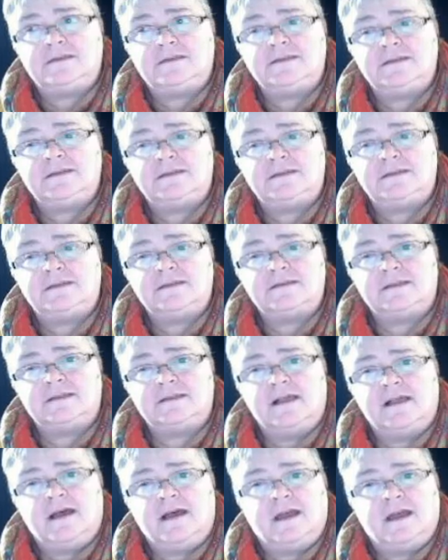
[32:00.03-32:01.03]
is the
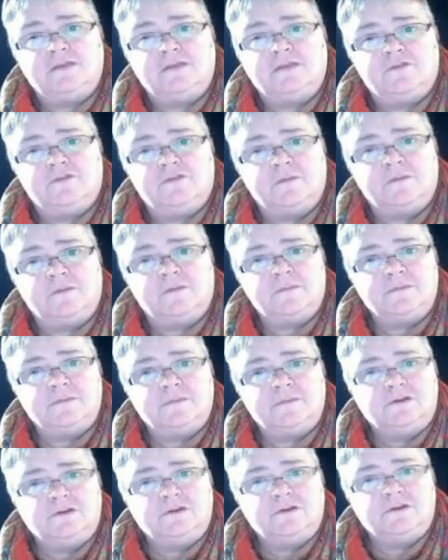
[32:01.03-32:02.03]
slide from
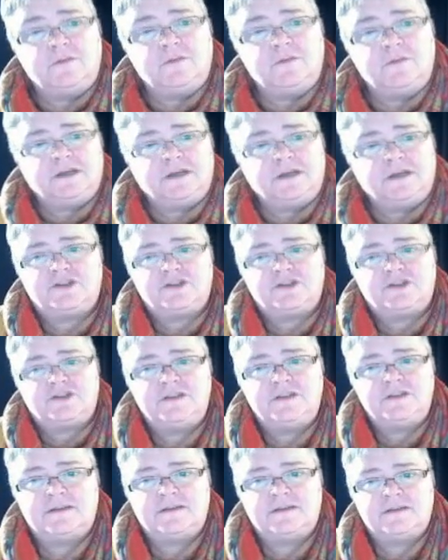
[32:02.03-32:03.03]
Global Connections.
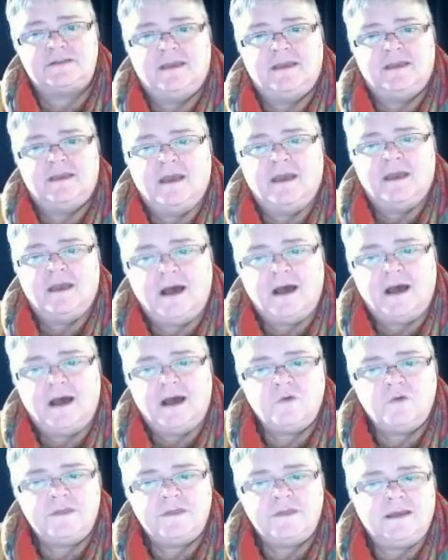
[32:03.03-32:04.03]
One
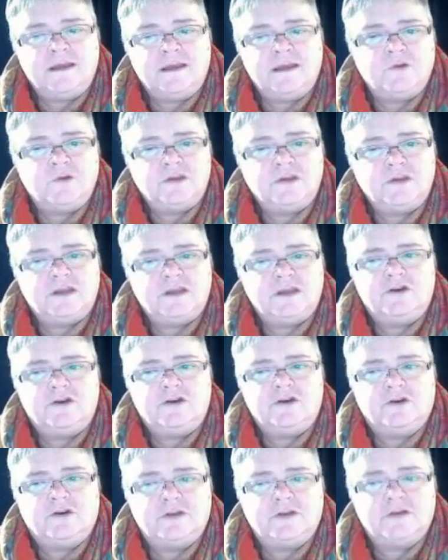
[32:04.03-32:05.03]
thing I'm going to
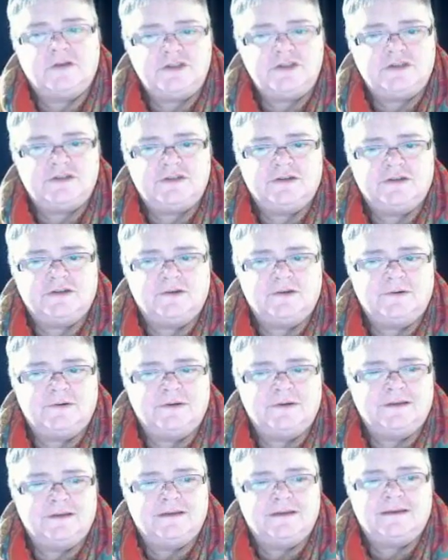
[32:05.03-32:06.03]
encourage you to do,
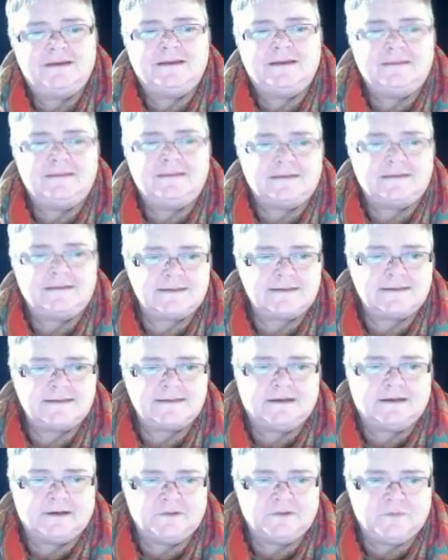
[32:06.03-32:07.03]
and this is a
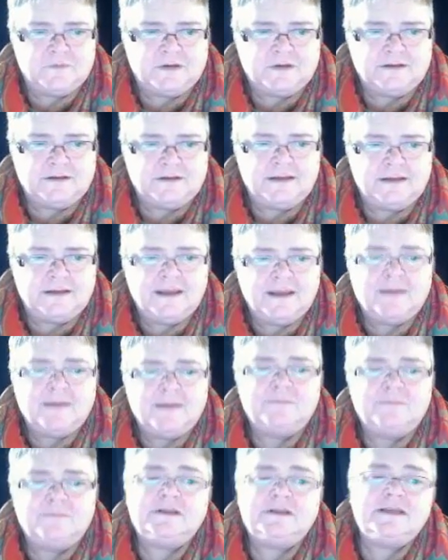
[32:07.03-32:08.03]
hard one,
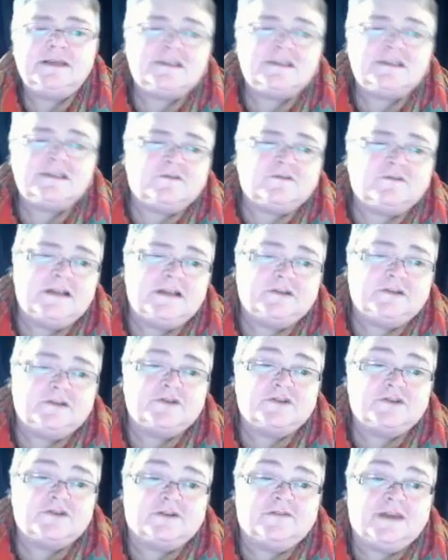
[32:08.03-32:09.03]
please fill out your
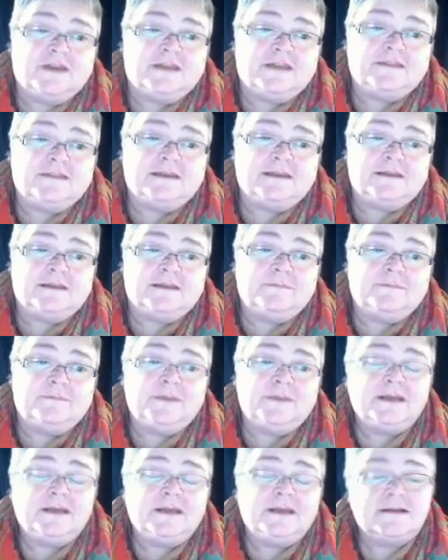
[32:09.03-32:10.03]
survey at the end,
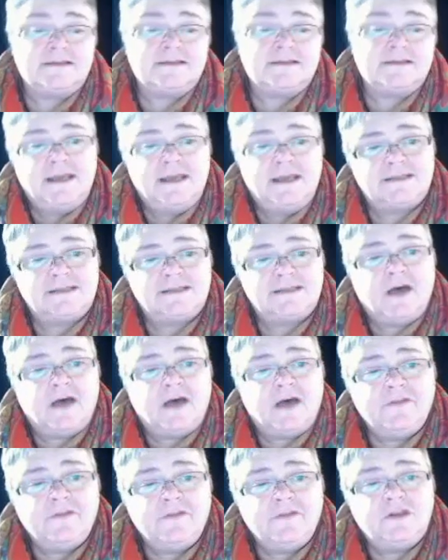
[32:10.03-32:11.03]
because it's how they
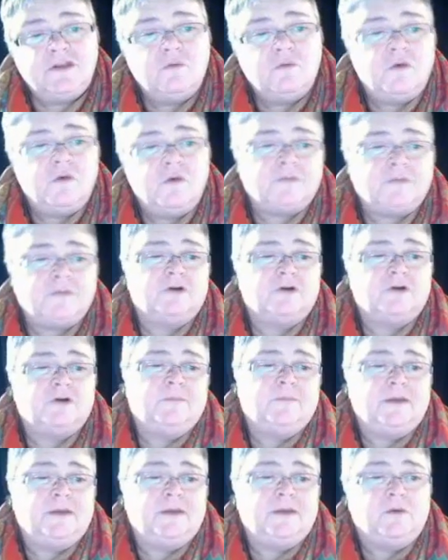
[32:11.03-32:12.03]
know what
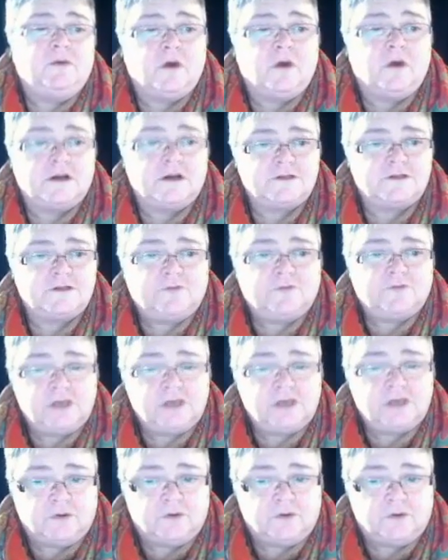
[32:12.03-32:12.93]
programming works for you.